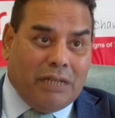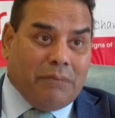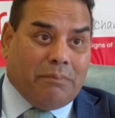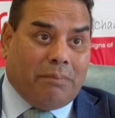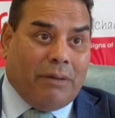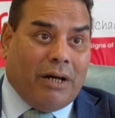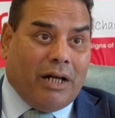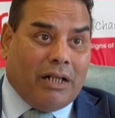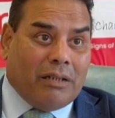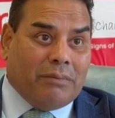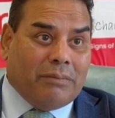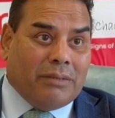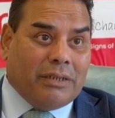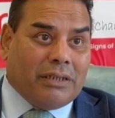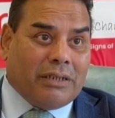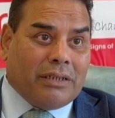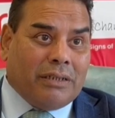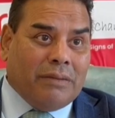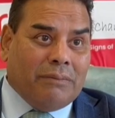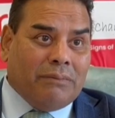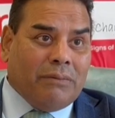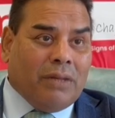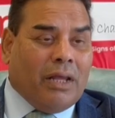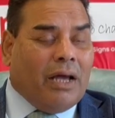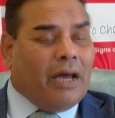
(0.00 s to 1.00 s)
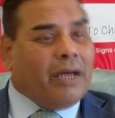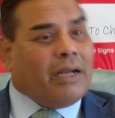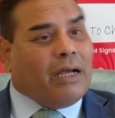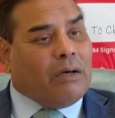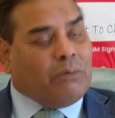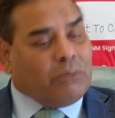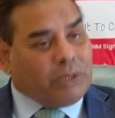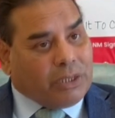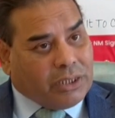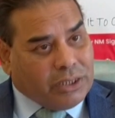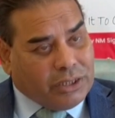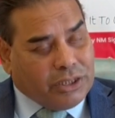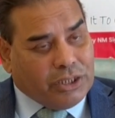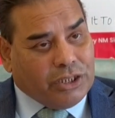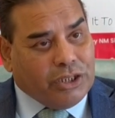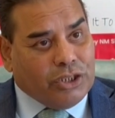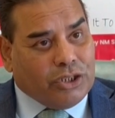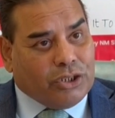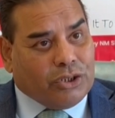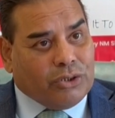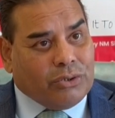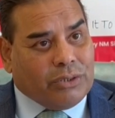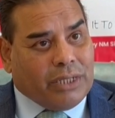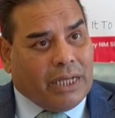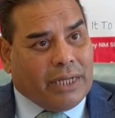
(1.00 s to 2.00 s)
Parliament, and I will continue to
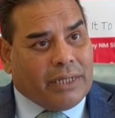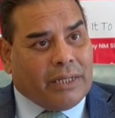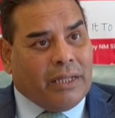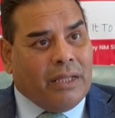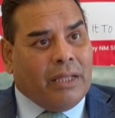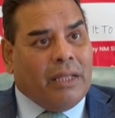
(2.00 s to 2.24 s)
do that.